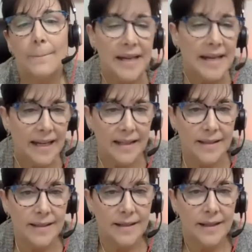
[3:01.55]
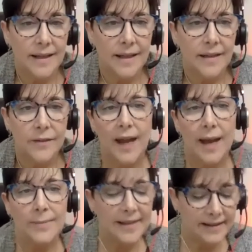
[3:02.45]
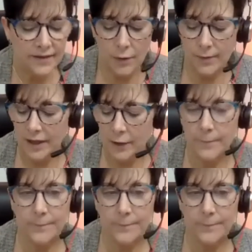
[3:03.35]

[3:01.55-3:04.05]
be kids? So Gabz, let's start with you.